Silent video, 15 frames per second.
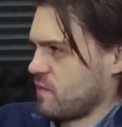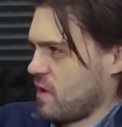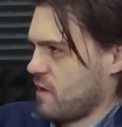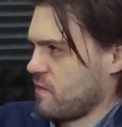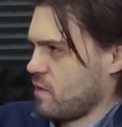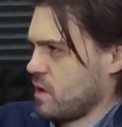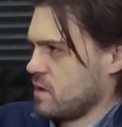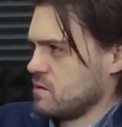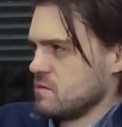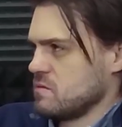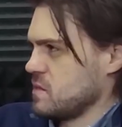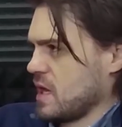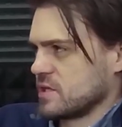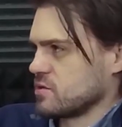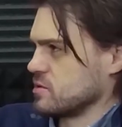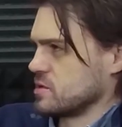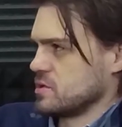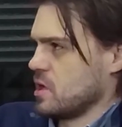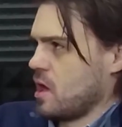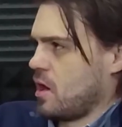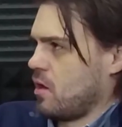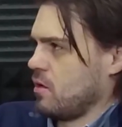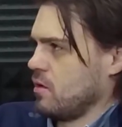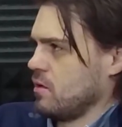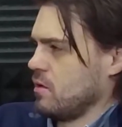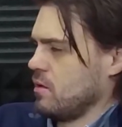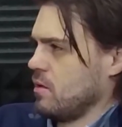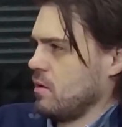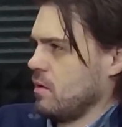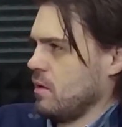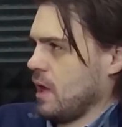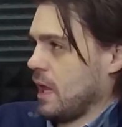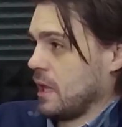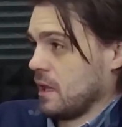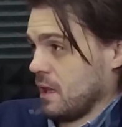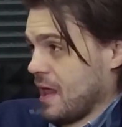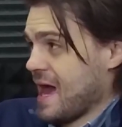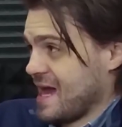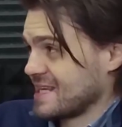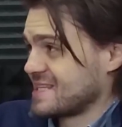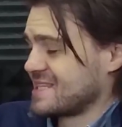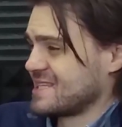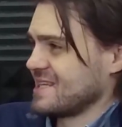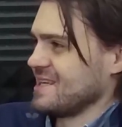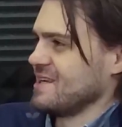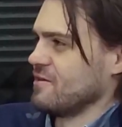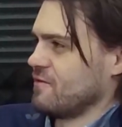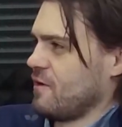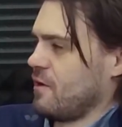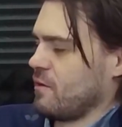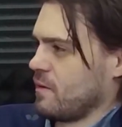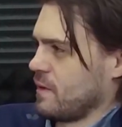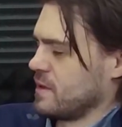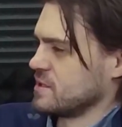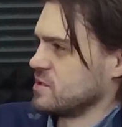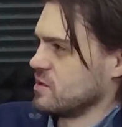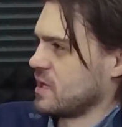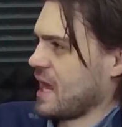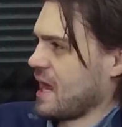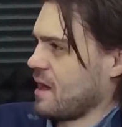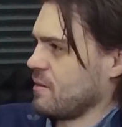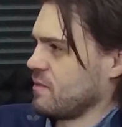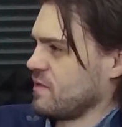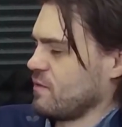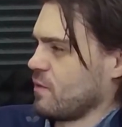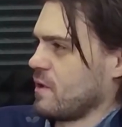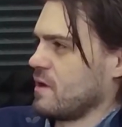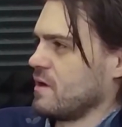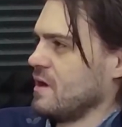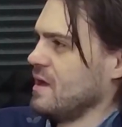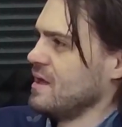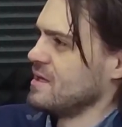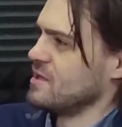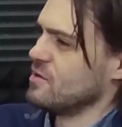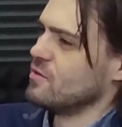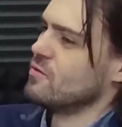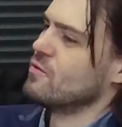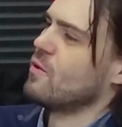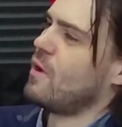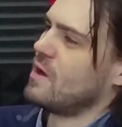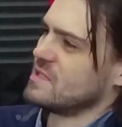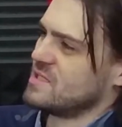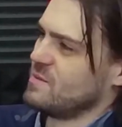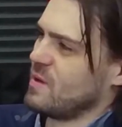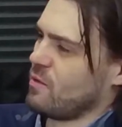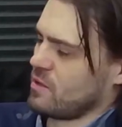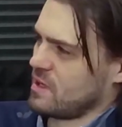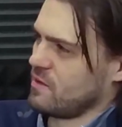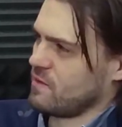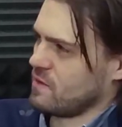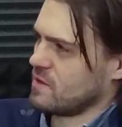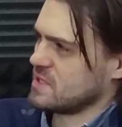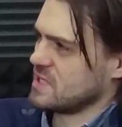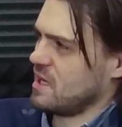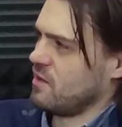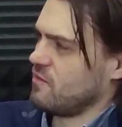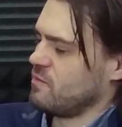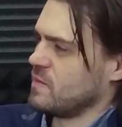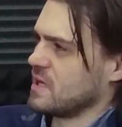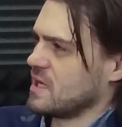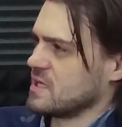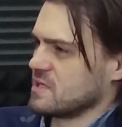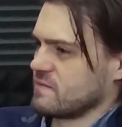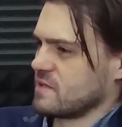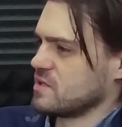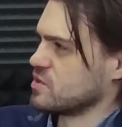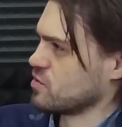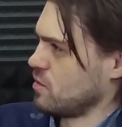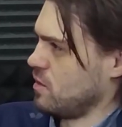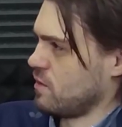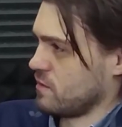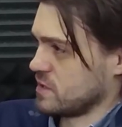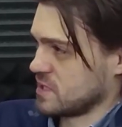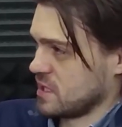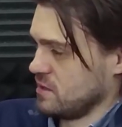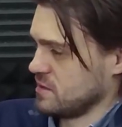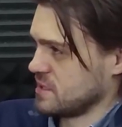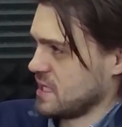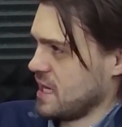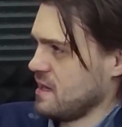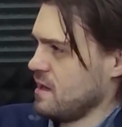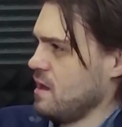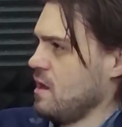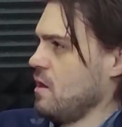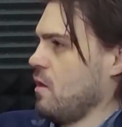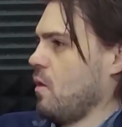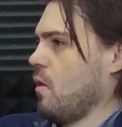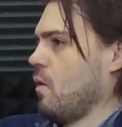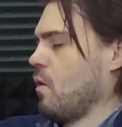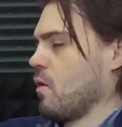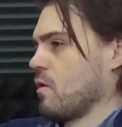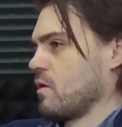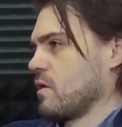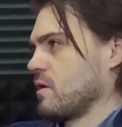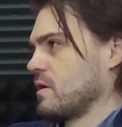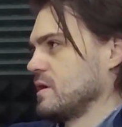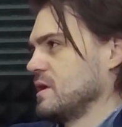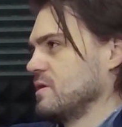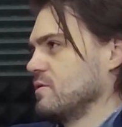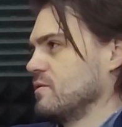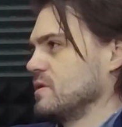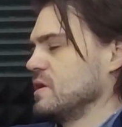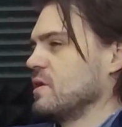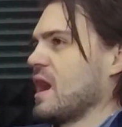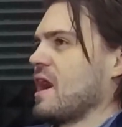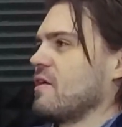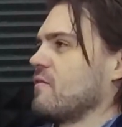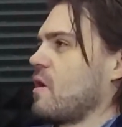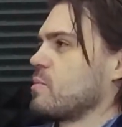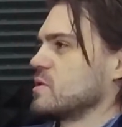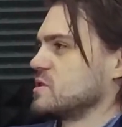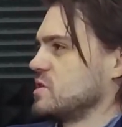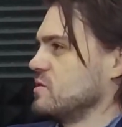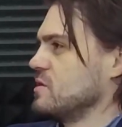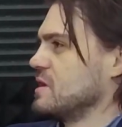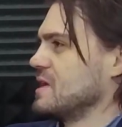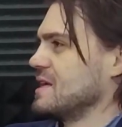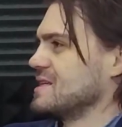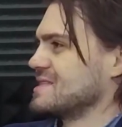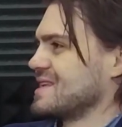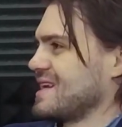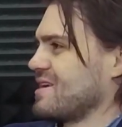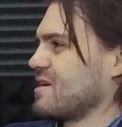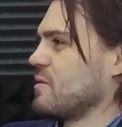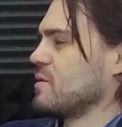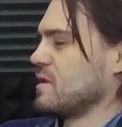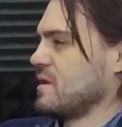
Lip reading: everyone? The answer is no. Unless you fall in one of those two camps where you want to be working for yourself because of control or skill set, or you have opportunities that you're able to